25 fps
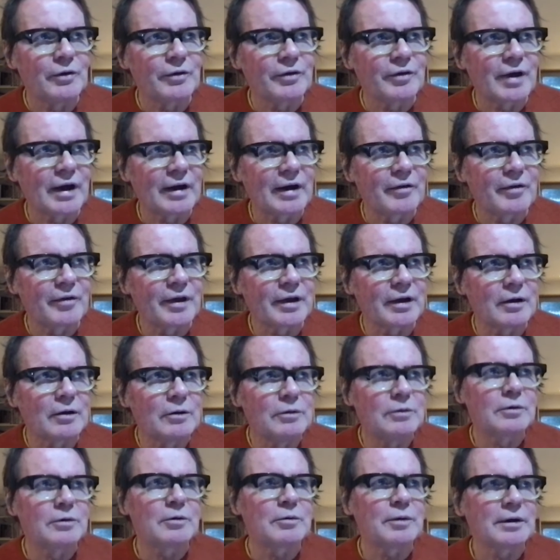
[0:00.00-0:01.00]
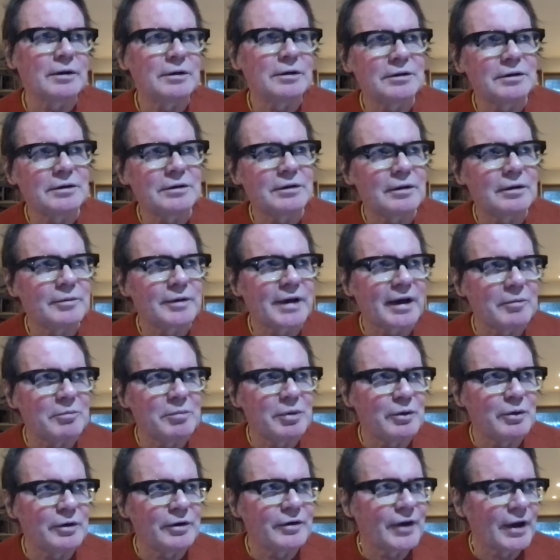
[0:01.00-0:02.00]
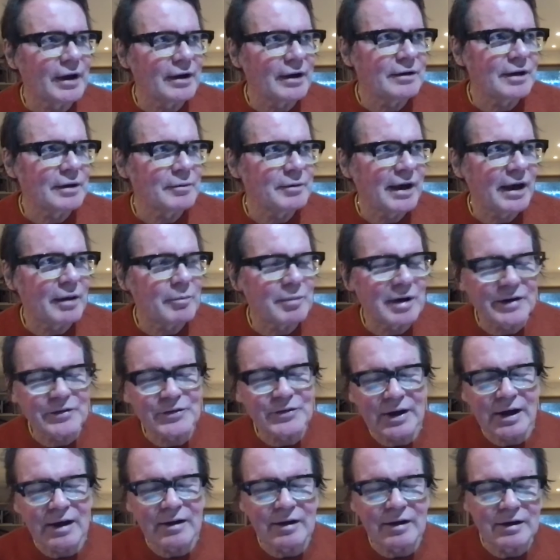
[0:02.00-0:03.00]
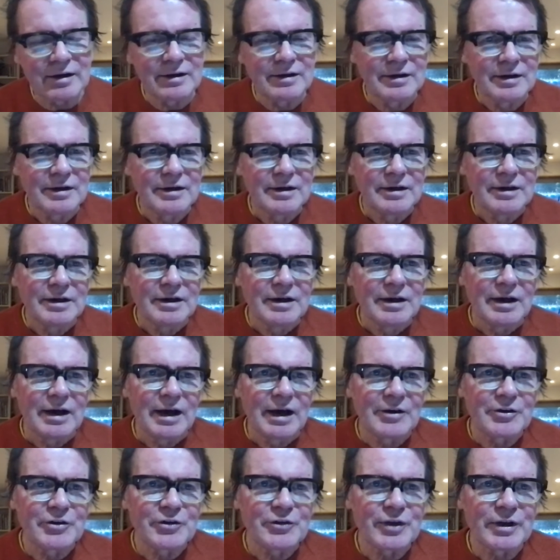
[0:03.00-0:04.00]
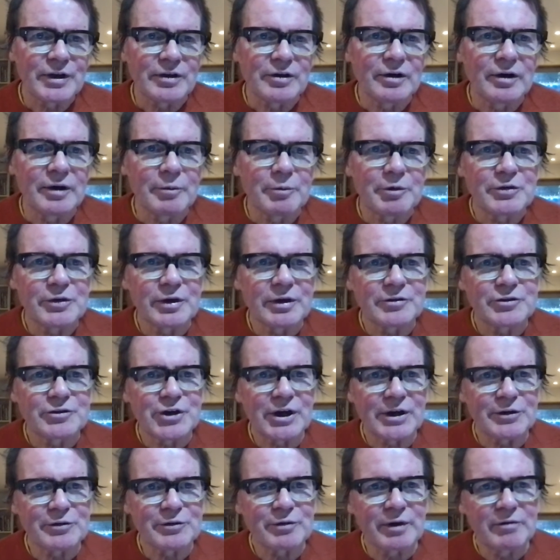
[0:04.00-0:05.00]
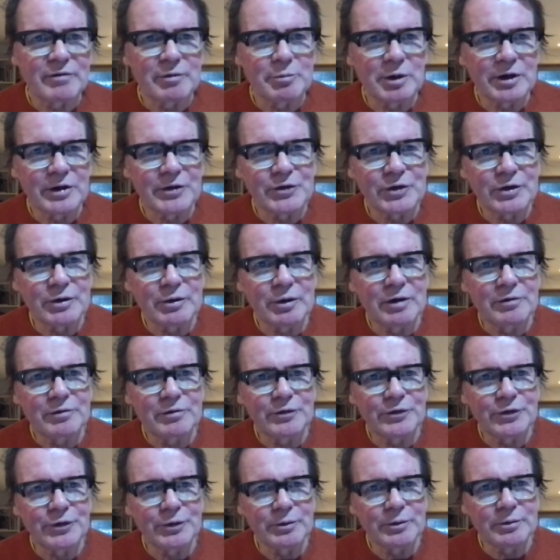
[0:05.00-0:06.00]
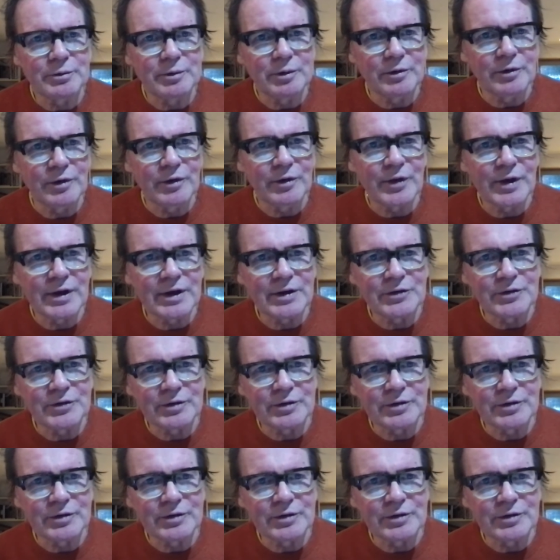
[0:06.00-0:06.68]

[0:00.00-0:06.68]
kind of think, oh, I'm getting bored now, can we get back together? Yeah. I just think, no, it was a chance for everybody to go off and do other things